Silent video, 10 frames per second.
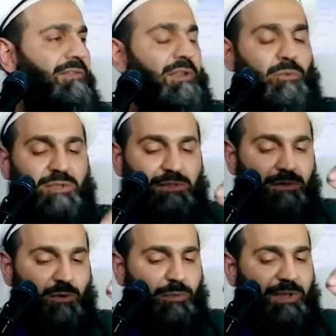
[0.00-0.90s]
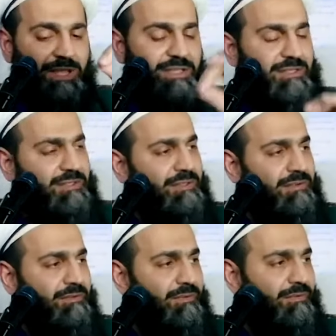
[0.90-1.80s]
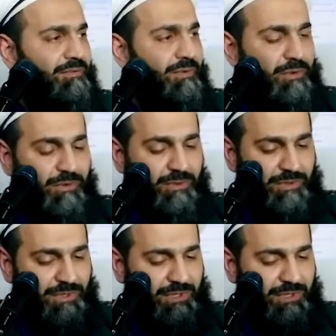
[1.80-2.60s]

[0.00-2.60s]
there was no place for